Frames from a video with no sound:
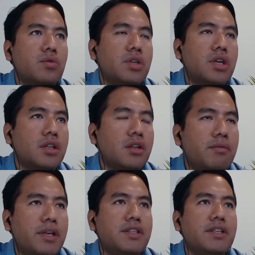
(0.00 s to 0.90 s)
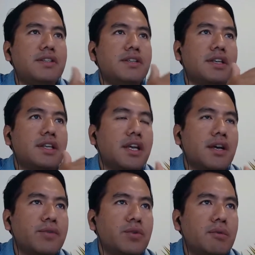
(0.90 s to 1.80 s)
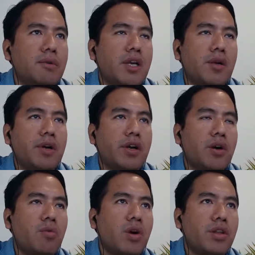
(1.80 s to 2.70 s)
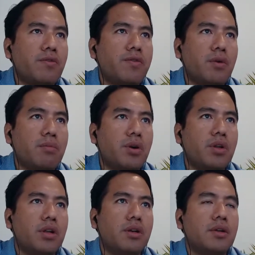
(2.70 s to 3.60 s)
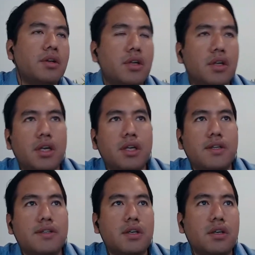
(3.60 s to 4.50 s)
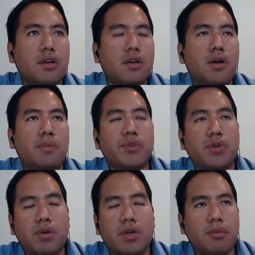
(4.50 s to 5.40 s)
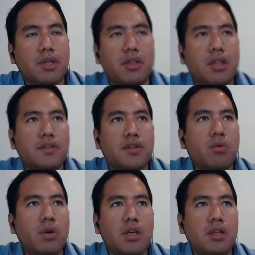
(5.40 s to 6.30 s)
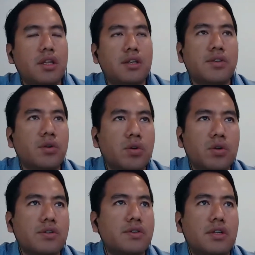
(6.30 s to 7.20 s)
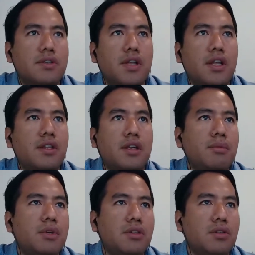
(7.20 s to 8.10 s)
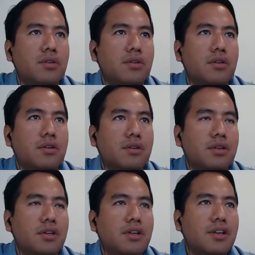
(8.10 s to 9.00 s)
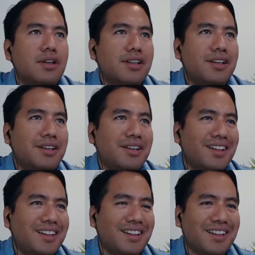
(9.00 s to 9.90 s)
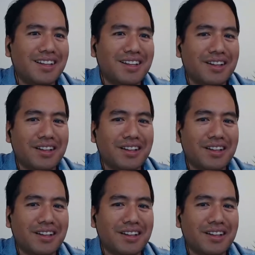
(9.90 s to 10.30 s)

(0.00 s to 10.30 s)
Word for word: to the end of my thesis, and I have to develop a groundwater flow model. And I say, I'm sorry. I mean, there is no way. There is no course. There is nothing. I mean, your you have to